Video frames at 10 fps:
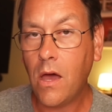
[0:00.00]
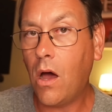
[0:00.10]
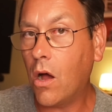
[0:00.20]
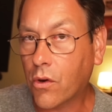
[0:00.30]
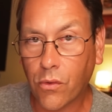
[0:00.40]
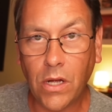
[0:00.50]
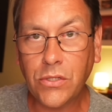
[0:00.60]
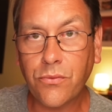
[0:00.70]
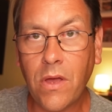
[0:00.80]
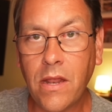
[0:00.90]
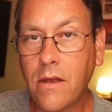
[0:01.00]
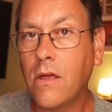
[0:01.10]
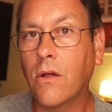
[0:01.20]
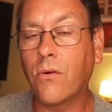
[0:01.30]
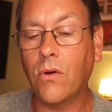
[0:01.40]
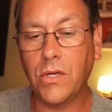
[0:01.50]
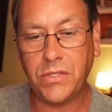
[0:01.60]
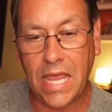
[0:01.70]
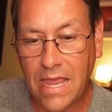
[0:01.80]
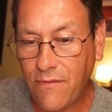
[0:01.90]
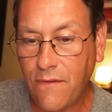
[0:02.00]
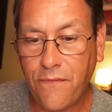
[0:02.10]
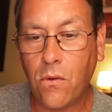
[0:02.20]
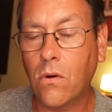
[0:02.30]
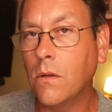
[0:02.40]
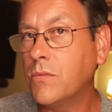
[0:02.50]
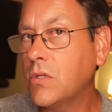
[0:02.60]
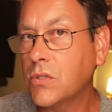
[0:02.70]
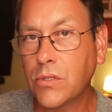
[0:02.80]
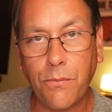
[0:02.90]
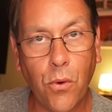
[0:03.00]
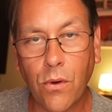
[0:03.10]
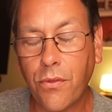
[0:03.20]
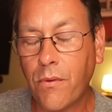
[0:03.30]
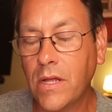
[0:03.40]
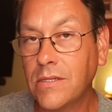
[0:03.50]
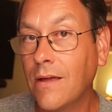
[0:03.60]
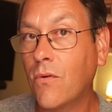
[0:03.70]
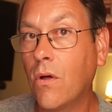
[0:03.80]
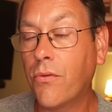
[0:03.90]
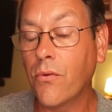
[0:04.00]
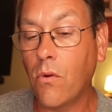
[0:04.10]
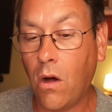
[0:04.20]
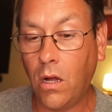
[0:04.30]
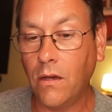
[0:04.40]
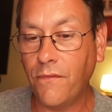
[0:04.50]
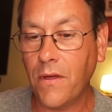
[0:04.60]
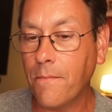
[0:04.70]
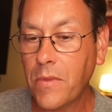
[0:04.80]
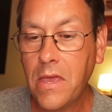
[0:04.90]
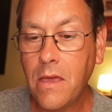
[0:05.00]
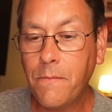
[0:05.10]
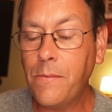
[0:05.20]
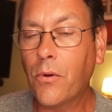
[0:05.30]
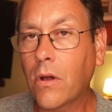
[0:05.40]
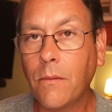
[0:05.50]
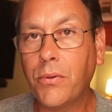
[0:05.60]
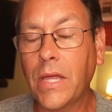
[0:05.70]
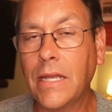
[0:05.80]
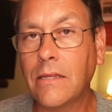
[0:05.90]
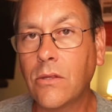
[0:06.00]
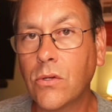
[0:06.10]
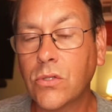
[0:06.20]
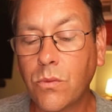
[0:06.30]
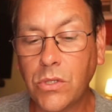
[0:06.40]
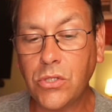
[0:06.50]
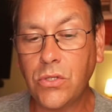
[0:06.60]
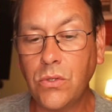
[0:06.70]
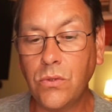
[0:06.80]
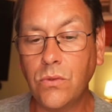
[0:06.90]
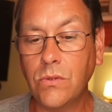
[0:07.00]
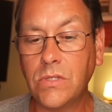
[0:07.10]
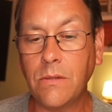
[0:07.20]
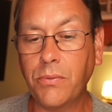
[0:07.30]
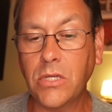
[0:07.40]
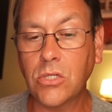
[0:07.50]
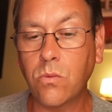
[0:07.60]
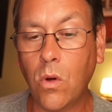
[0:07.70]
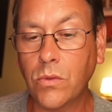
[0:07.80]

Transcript: across Reddit, across AV forums, support threads, I've gone through all of them. People are complaining that their Switch 2 simply just won't